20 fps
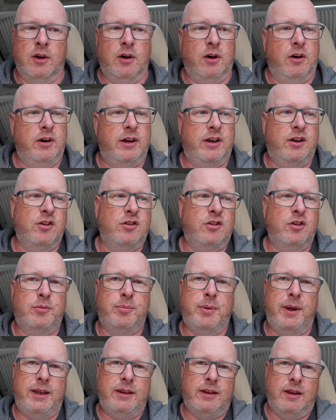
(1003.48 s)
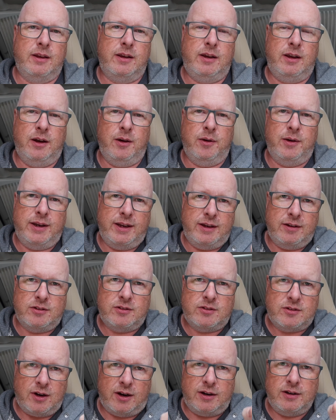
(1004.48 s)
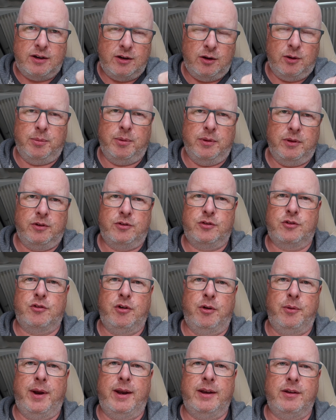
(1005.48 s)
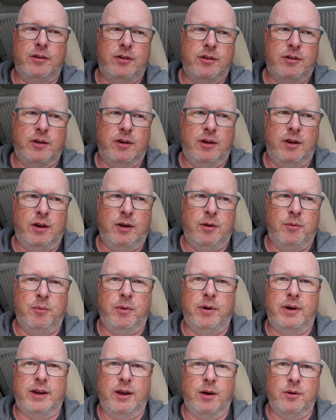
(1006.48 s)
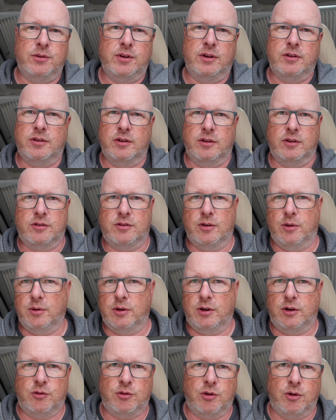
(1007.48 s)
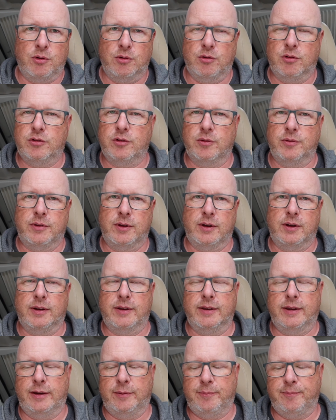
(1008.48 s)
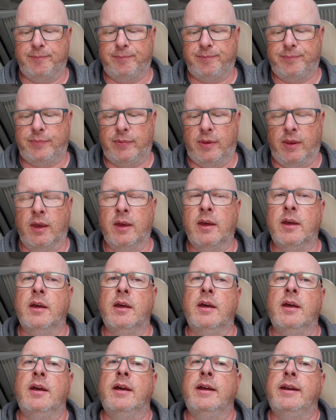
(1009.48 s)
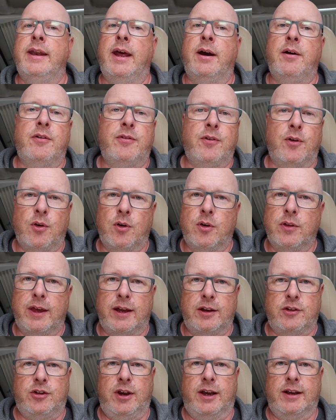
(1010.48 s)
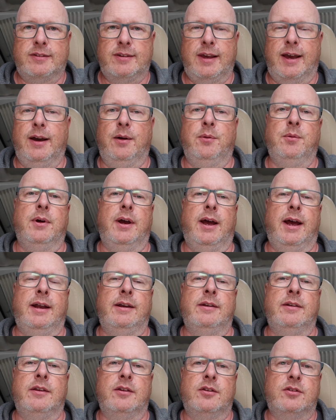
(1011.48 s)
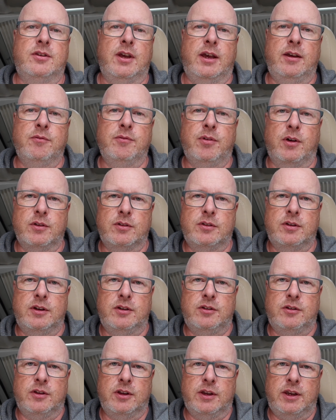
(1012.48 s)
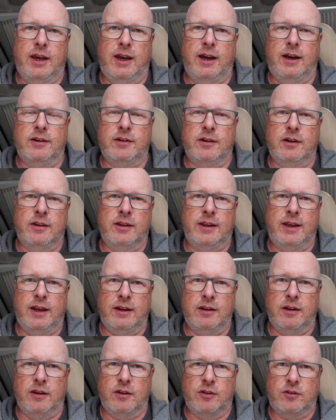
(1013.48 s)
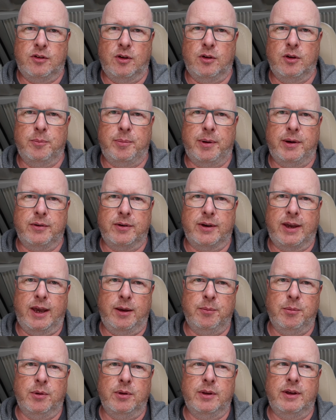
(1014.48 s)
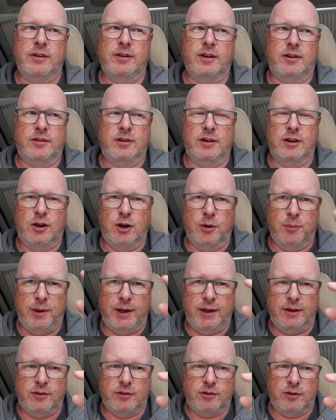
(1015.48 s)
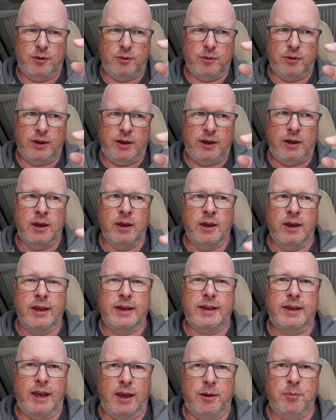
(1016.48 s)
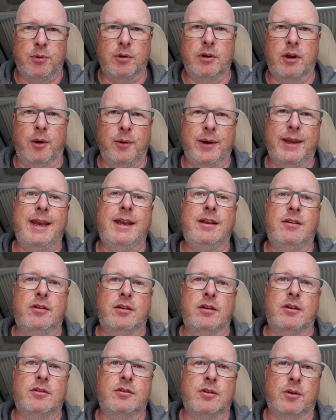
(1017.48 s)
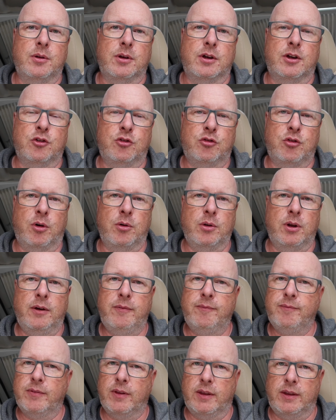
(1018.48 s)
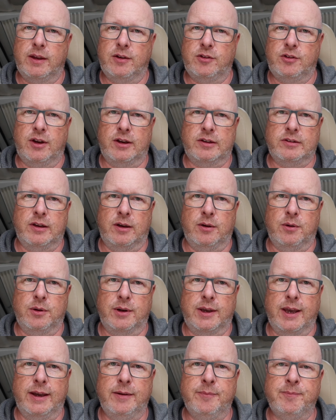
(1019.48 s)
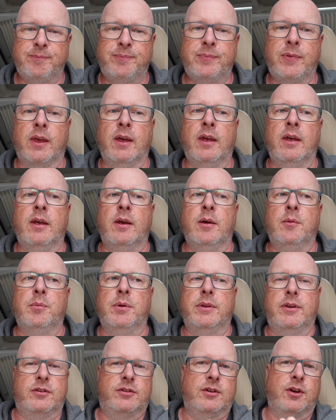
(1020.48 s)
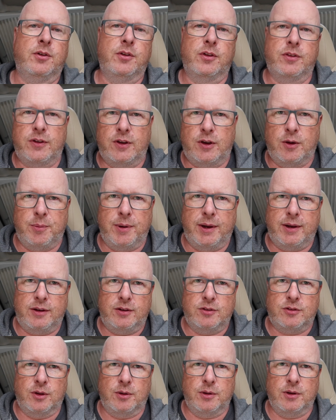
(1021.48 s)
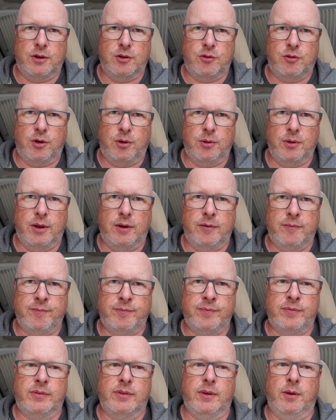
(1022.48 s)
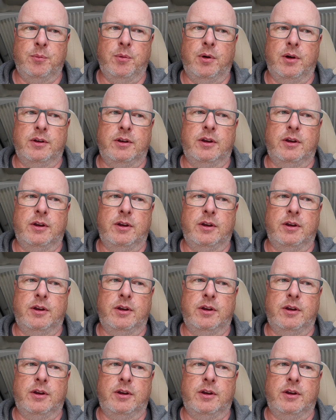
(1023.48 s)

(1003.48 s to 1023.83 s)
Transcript: or it could just be that it needs tightening up at the screw end where it goes into the solar controller or something like that. Now if all that checks out and the same voltage that you had at the end of the solar panel cable is actually coming into the cable going into the solar controller, and that checks out okay, but there's still nothing coming out of your solar controller, then what I